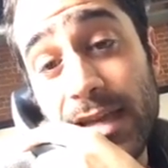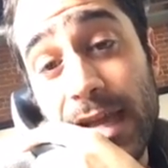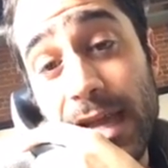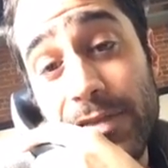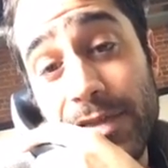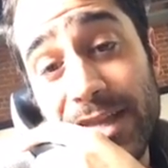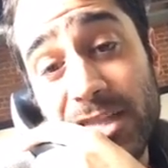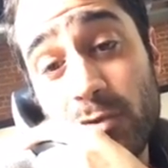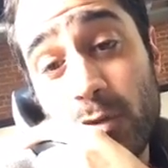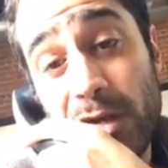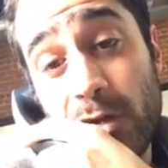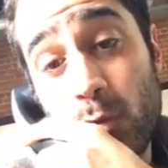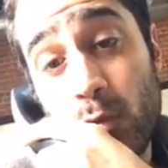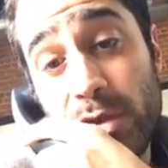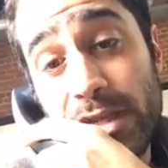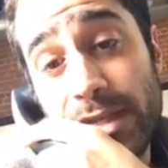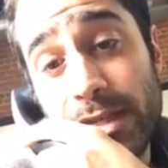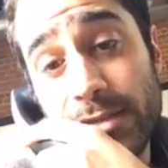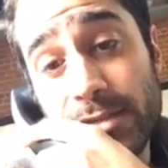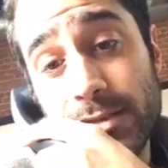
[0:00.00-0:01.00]
and that's why
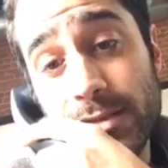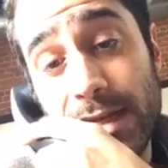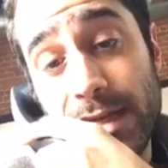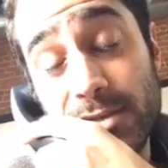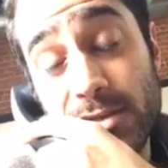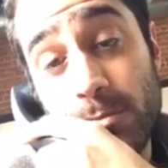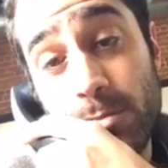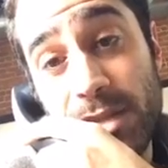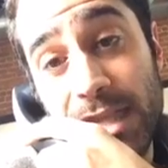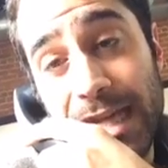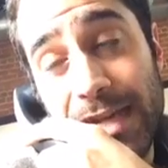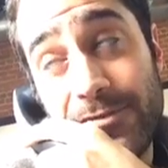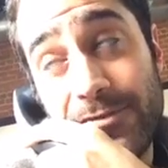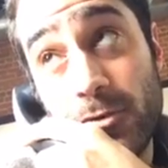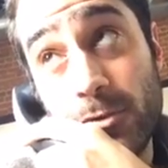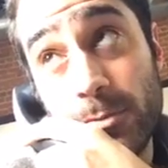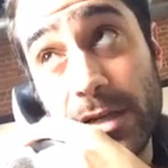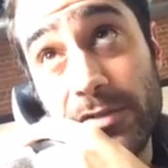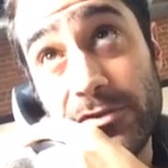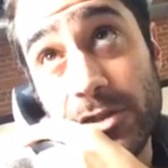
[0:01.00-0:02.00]
we as the
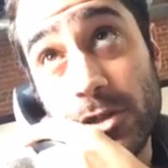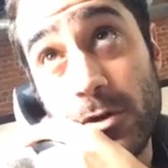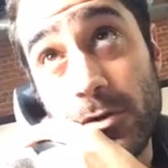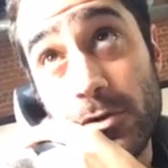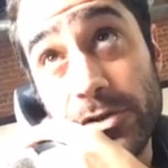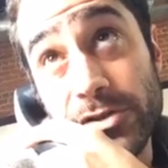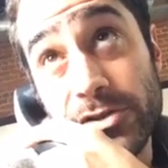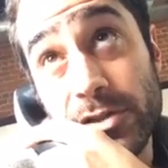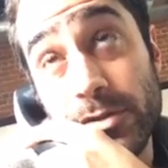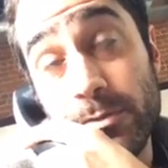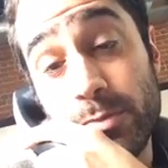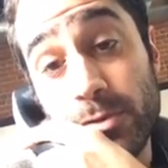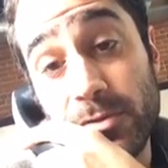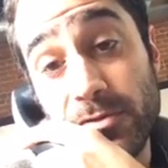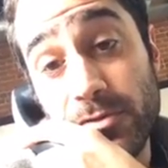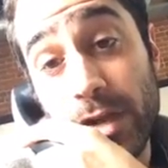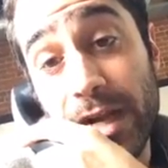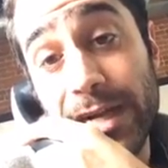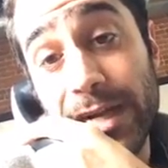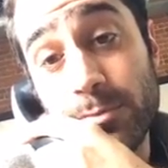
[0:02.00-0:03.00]
platform have an onus to
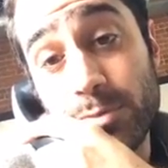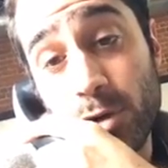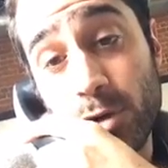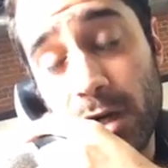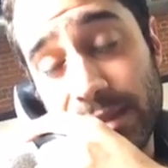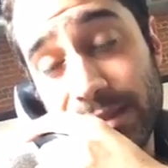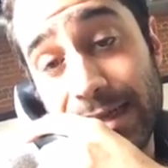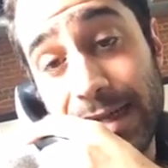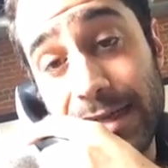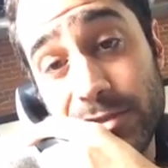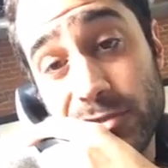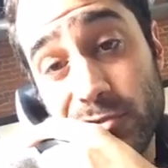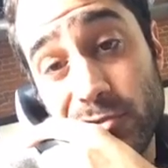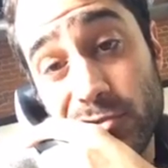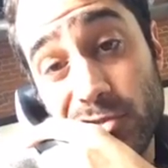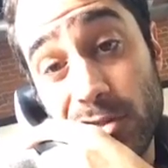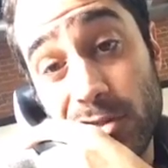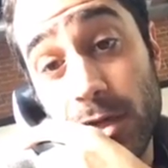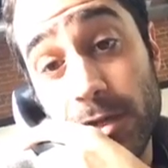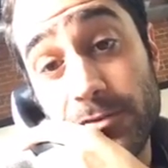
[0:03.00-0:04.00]
provide
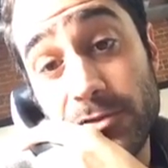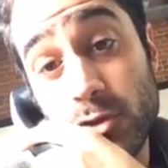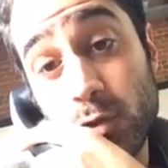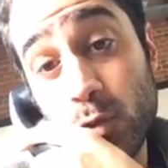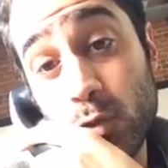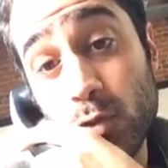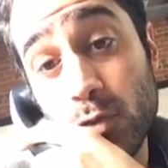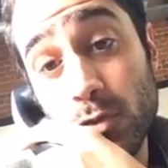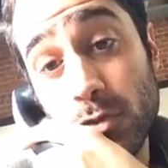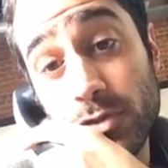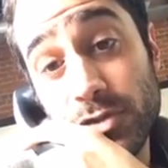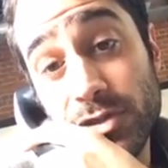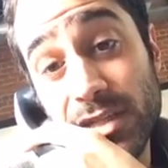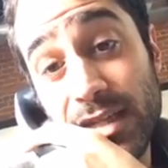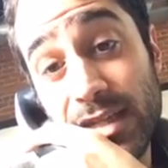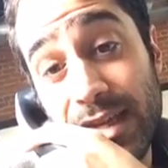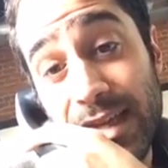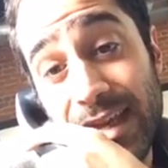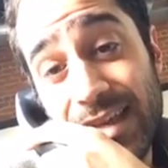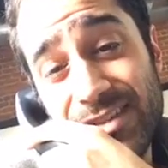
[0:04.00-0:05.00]
broadcasters a lot of tools
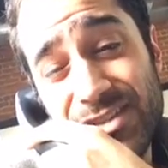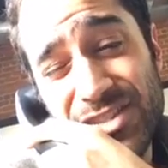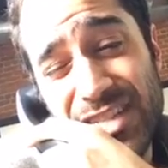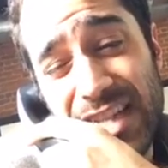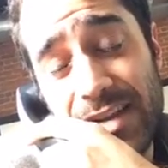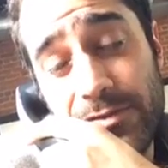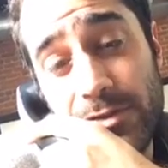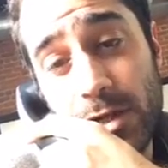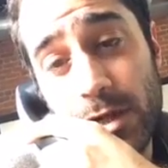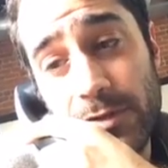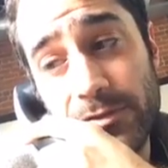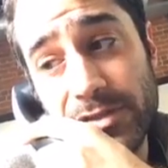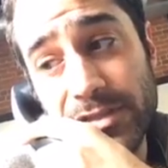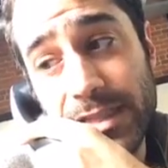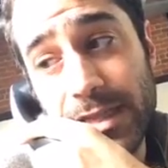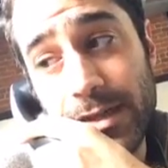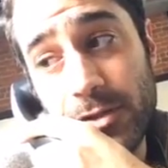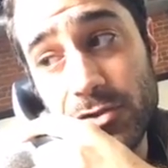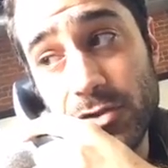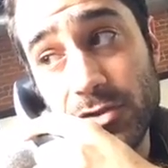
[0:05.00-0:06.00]
and just have a lot of
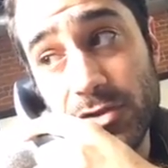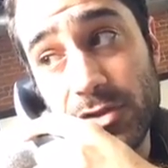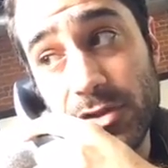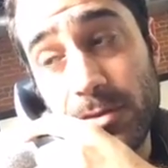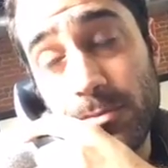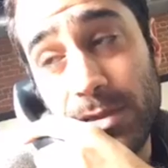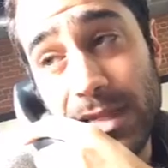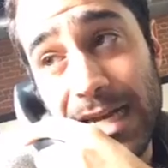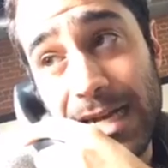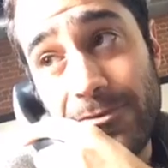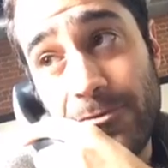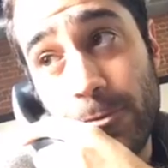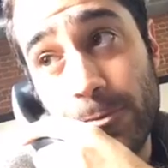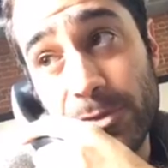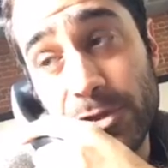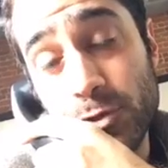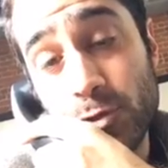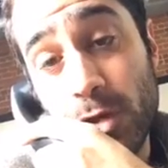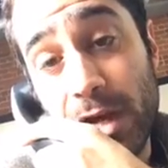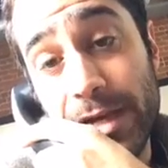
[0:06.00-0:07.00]
intelligence in the platform
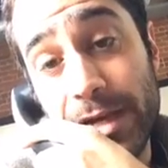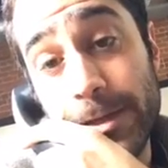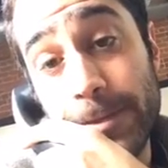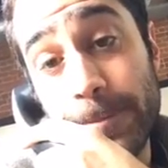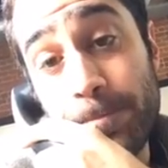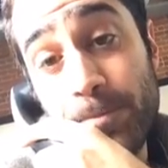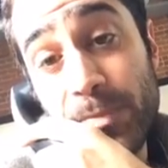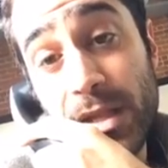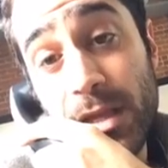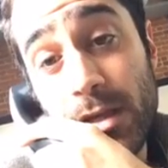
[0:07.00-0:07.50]
to try and